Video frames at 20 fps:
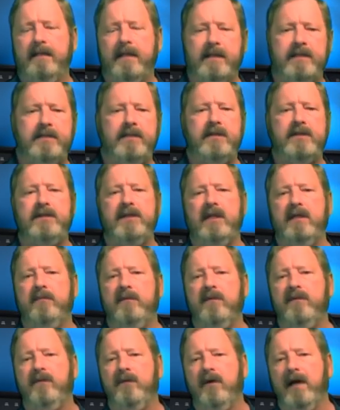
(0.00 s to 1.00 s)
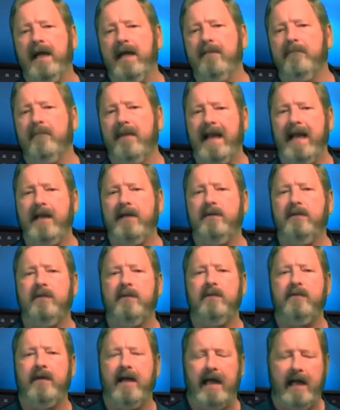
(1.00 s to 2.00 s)
This is a symbol for a
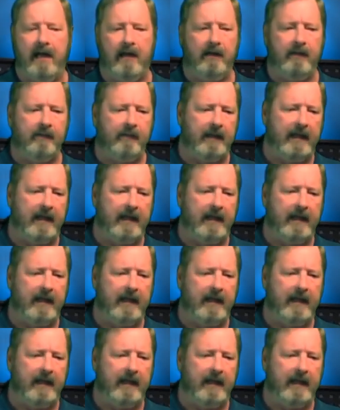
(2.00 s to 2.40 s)
manual valve,